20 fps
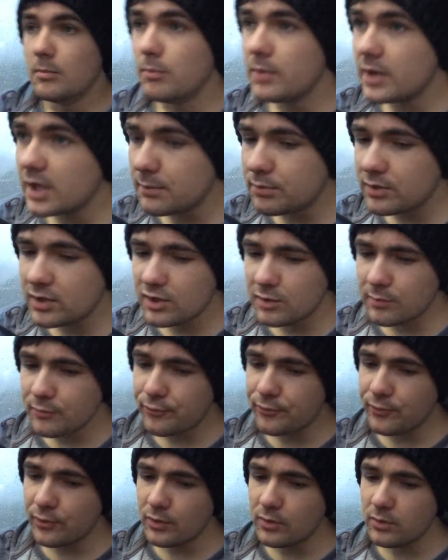Maybe I'm
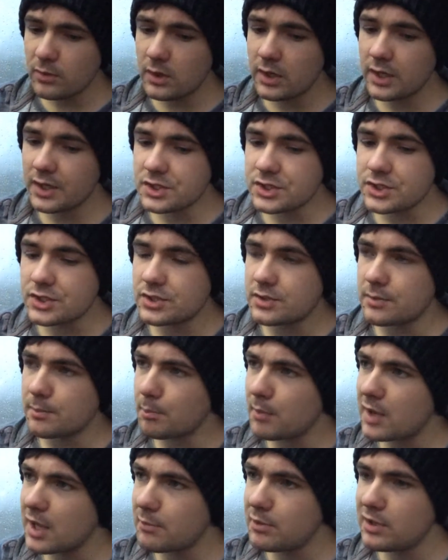foolish,
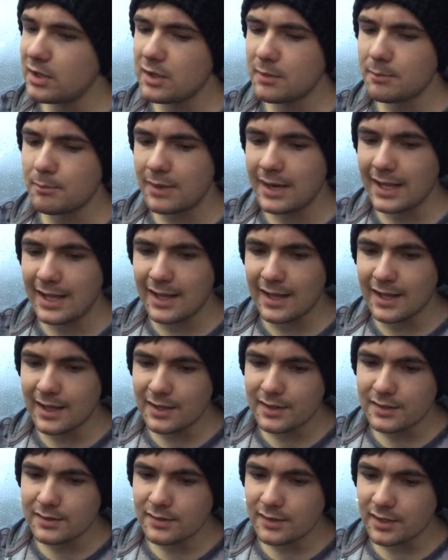maybe I'm
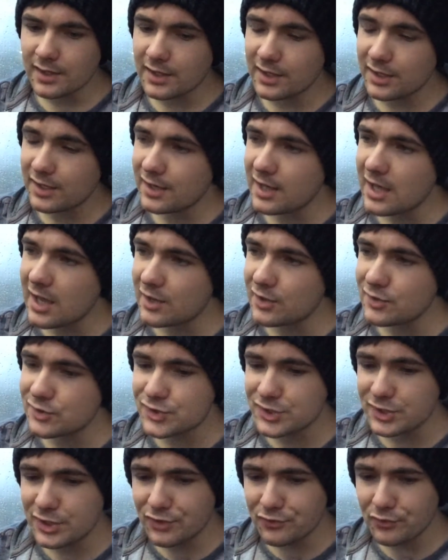blind. Thinking I can
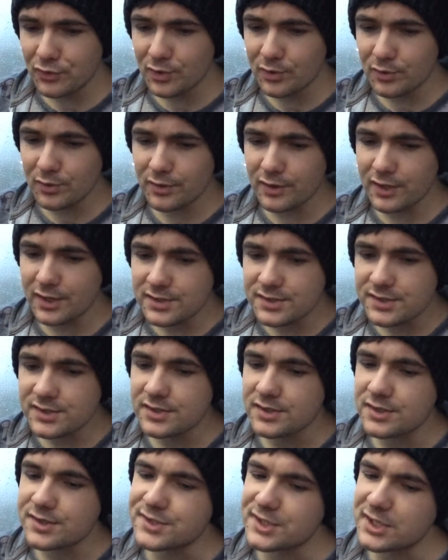see through
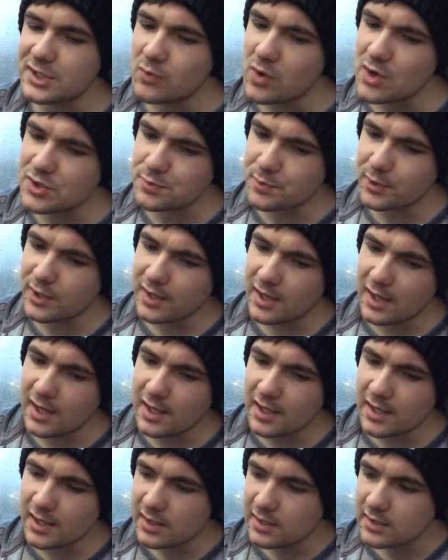this and see what's
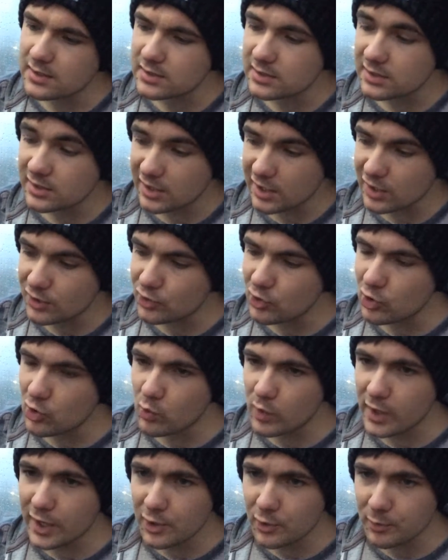behind. Got no
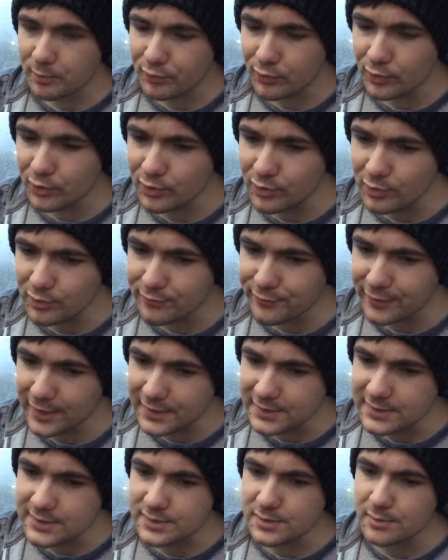way to prove
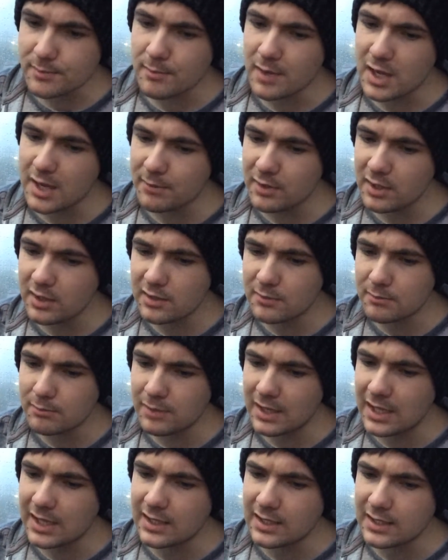it, so maybe I'm
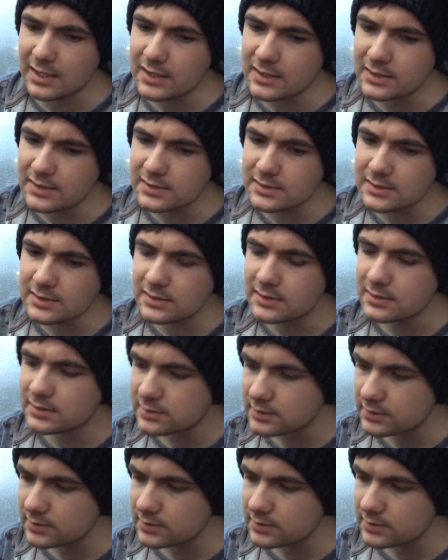blind.